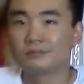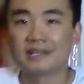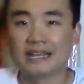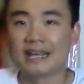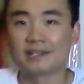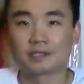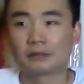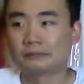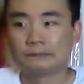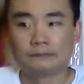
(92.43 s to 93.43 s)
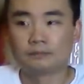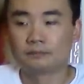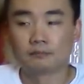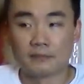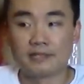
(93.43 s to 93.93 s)
He is.
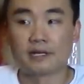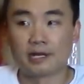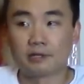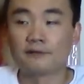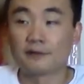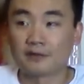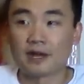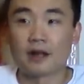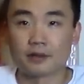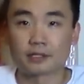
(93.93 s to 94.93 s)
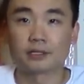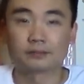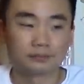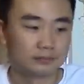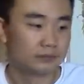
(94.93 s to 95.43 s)
He's $150.
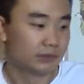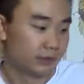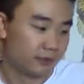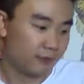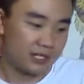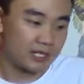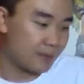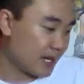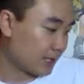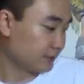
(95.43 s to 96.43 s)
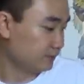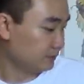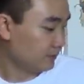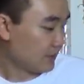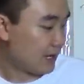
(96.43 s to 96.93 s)
Free shipping.
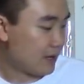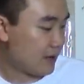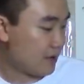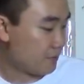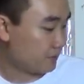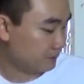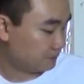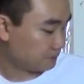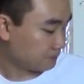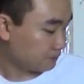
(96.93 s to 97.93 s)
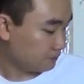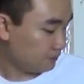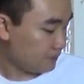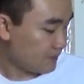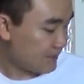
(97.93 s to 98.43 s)
Um,
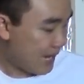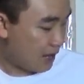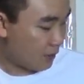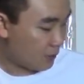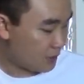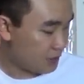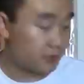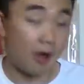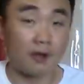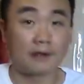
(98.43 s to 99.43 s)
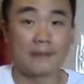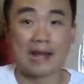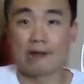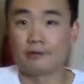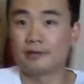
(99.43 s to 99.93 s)
now, when you talk
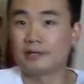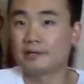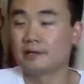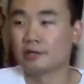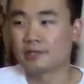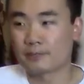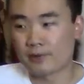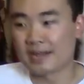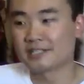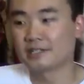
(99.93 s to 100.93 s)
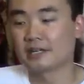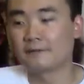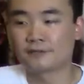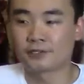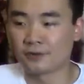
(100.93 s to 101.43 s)
about you know the prices
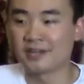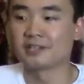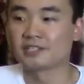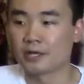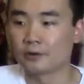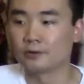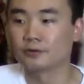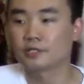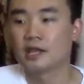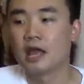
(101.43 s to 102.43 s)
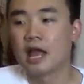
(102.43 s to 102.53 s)
of certain singles,